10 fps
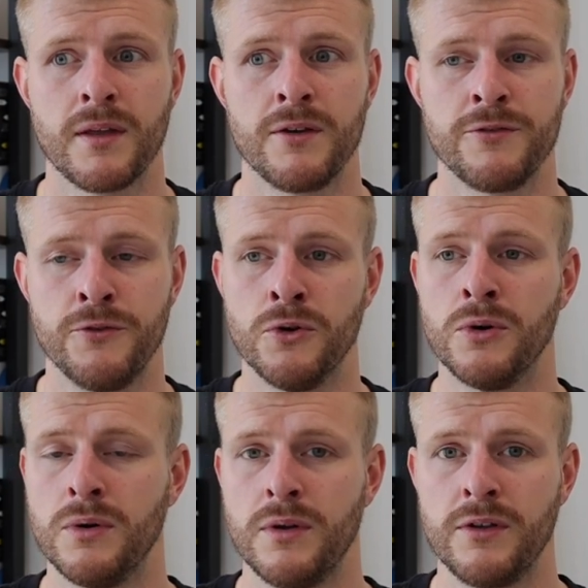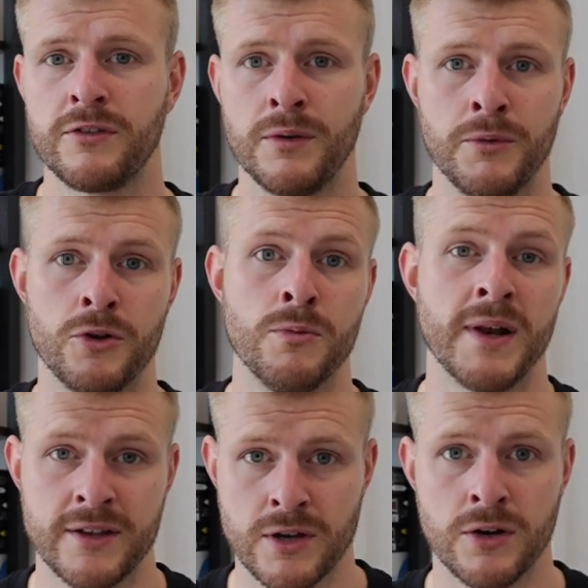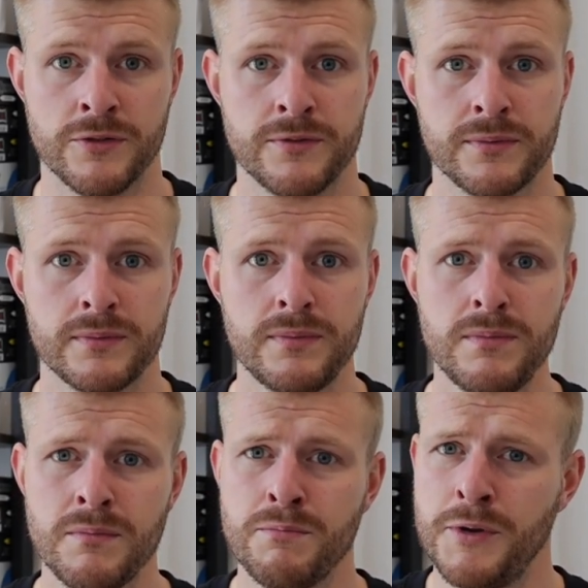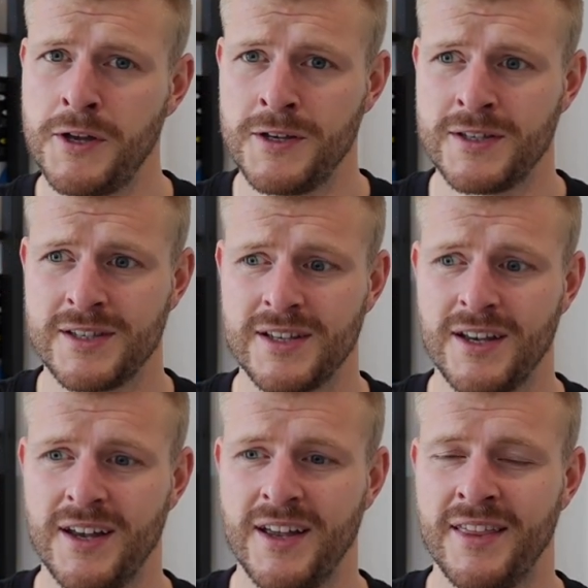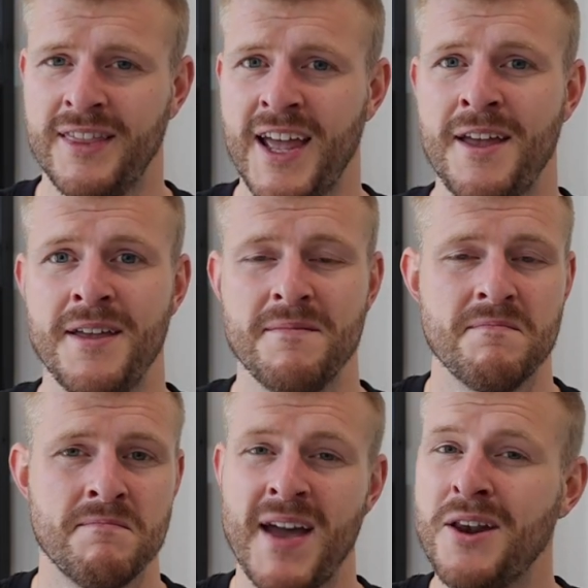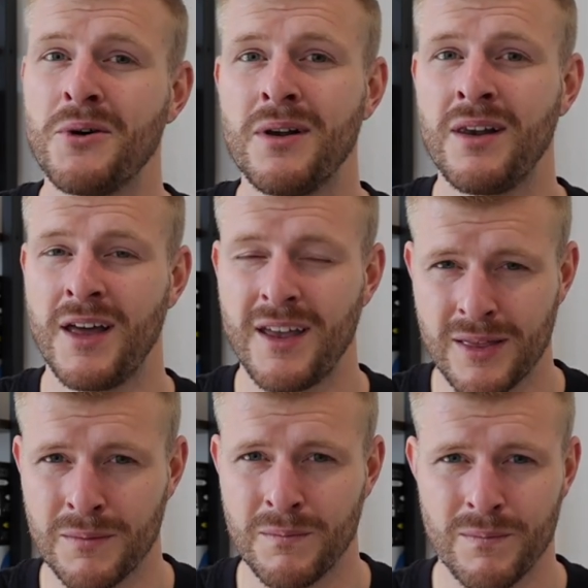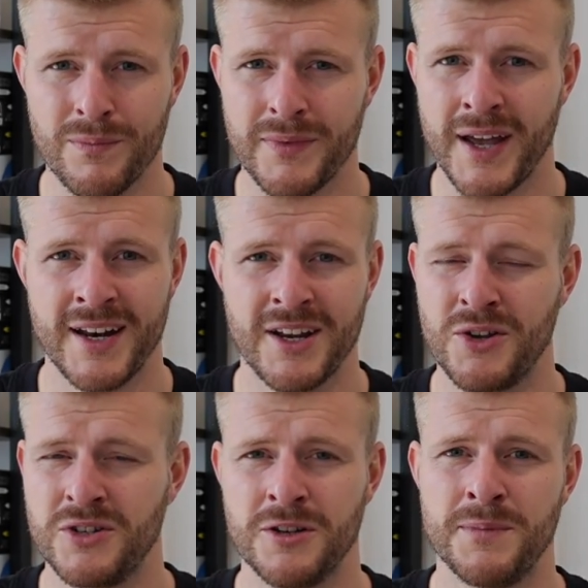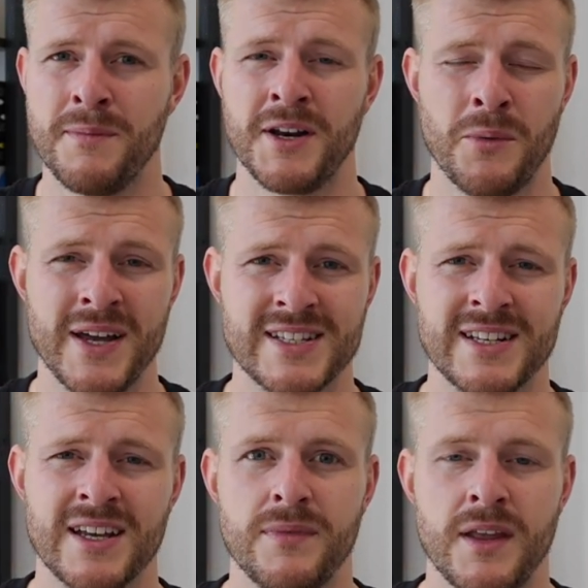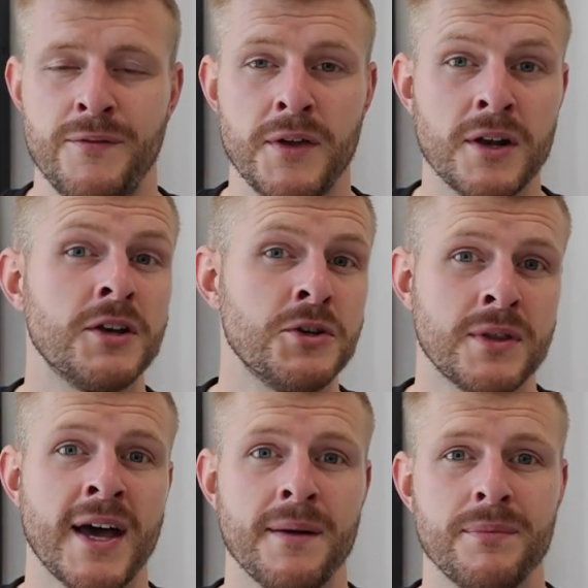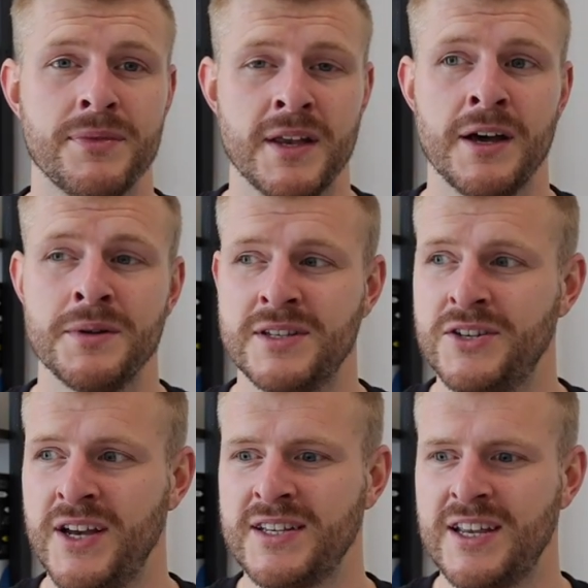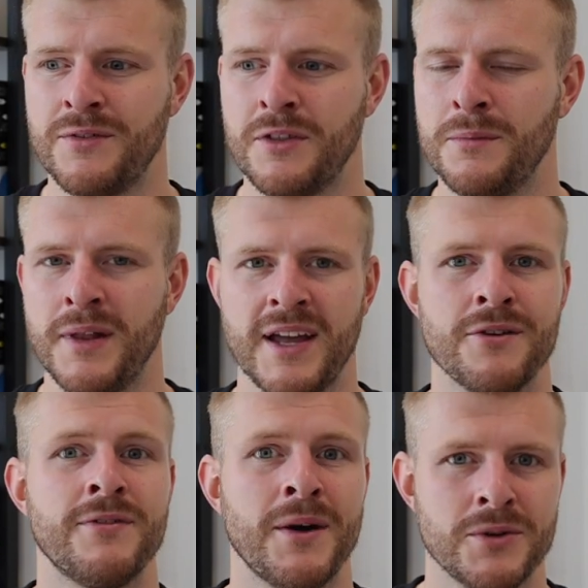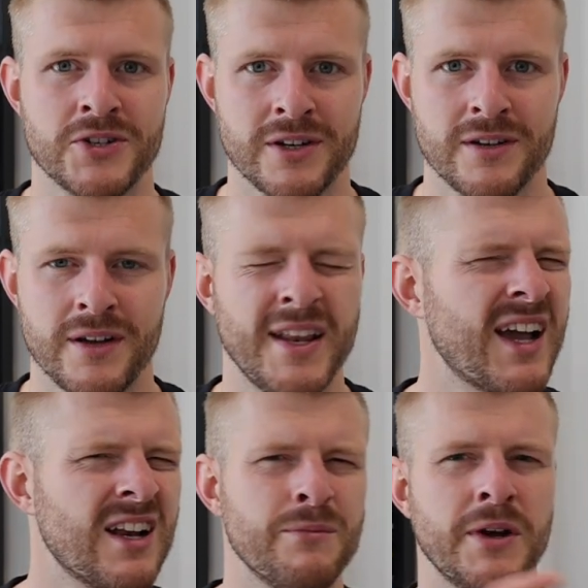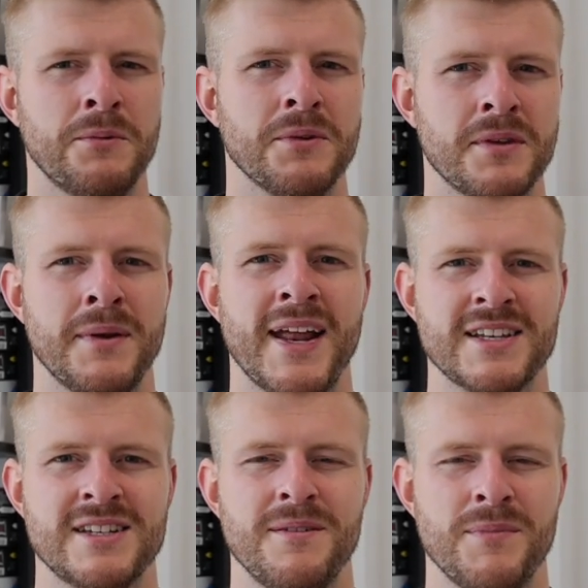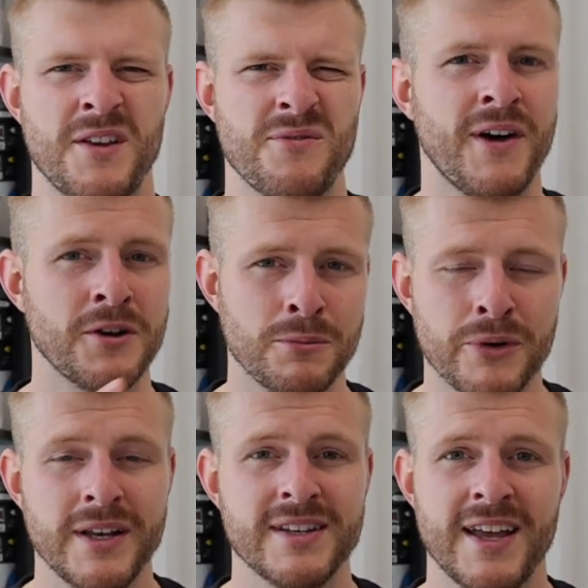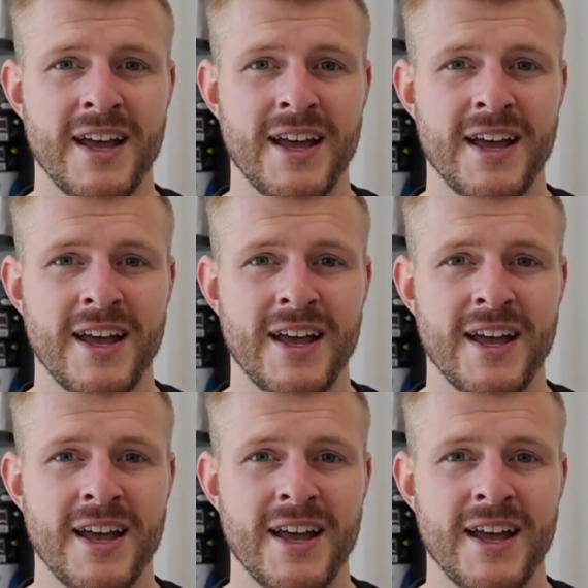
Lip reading: for someone who plays golf, because they may not like them and it could just be money wasted. If you're going to do that, then I would suggest giving them like a voucher. And that kind of brings me on to the next and final point.